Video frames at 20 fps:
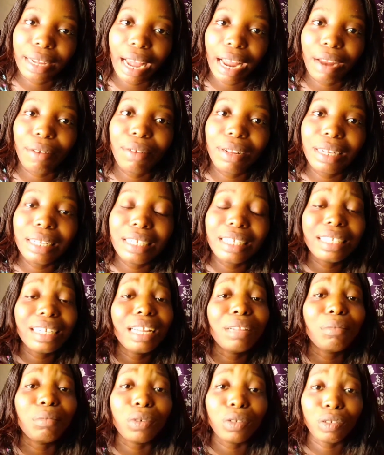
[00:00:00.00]
I really
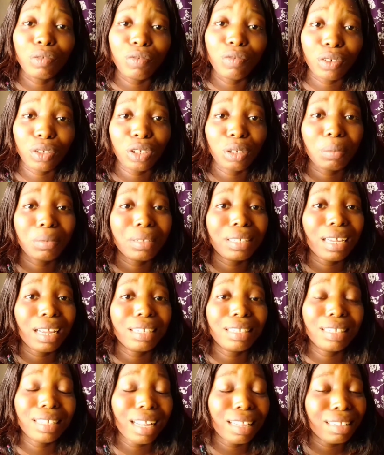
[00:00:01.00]
needed money for some
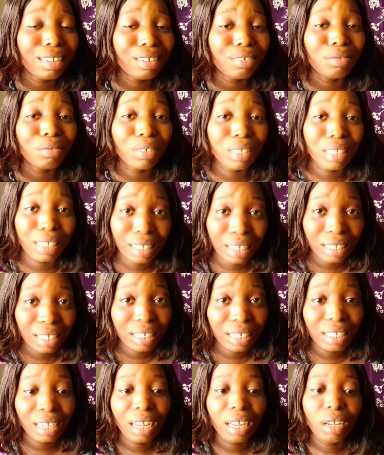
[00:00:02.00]
certain reasons.